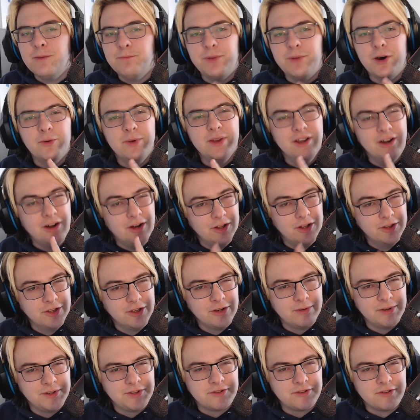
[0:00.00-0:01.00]
But we all
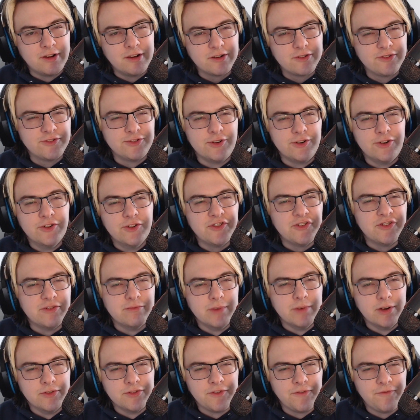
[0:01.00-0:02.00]
know what Dark Souls is
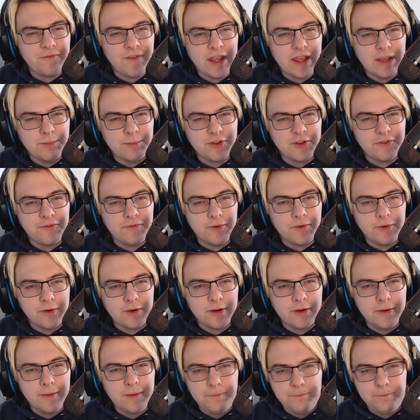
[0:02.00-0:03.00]
most famous
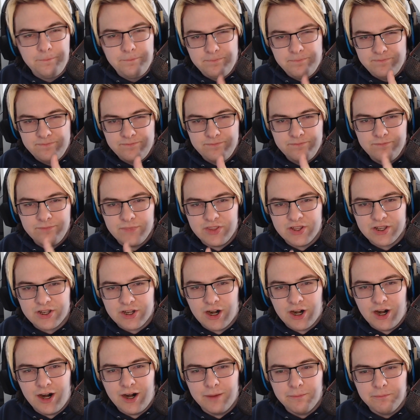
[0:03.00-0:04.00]
for. The
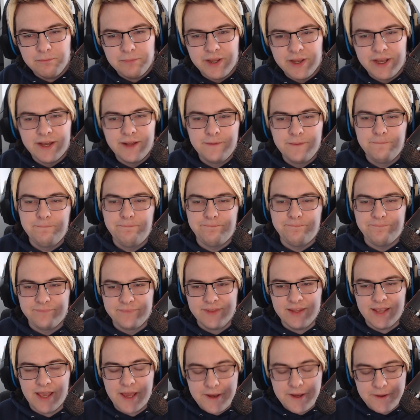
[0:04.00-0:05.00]
combat.
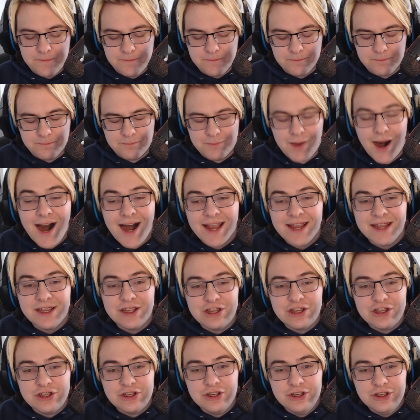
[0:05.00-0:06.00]
And my
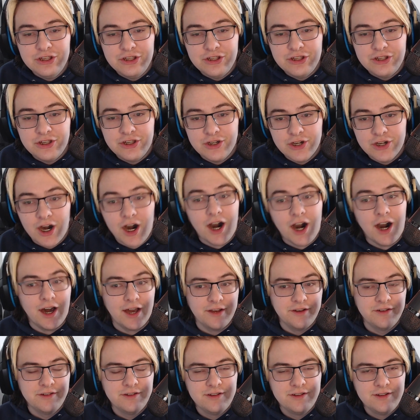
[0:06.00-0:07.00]

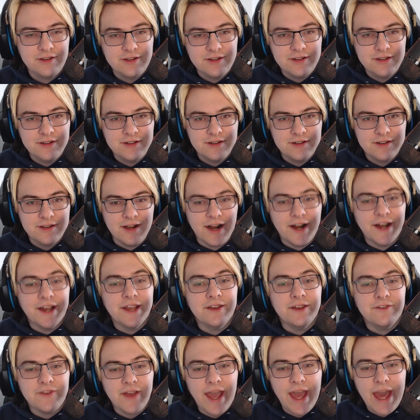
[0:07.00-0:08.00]
god, I
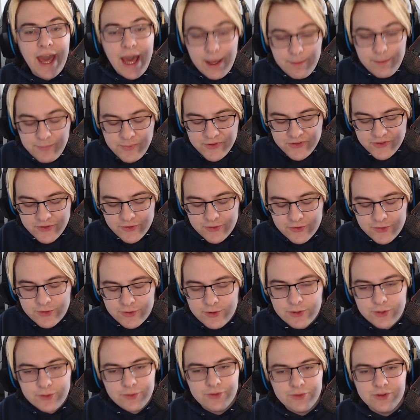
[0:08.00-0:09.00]
have
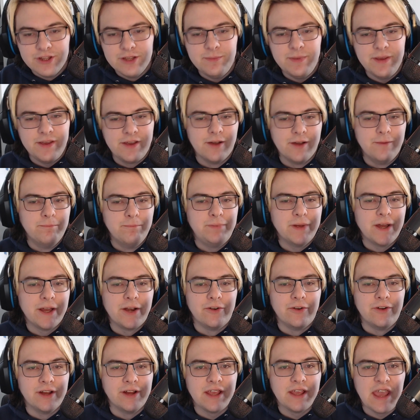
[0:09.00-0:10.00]
absolutely become
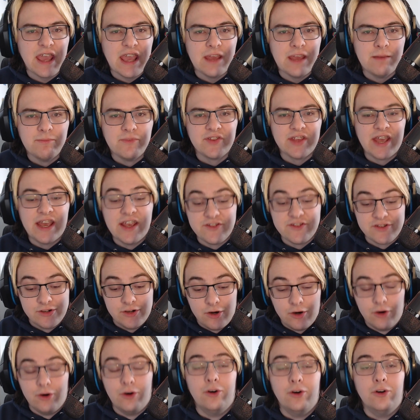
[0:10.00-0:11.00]
better at games as a
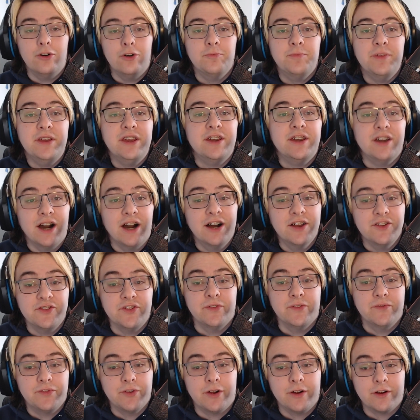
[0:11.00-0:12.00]
whole because
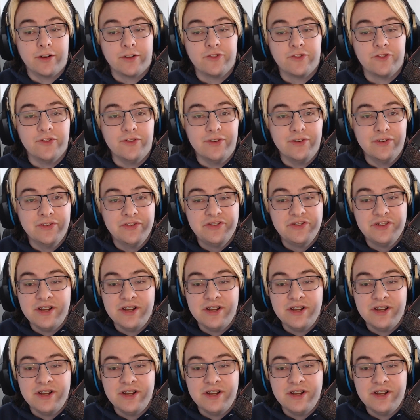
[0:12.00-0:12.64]
of Dark Souls.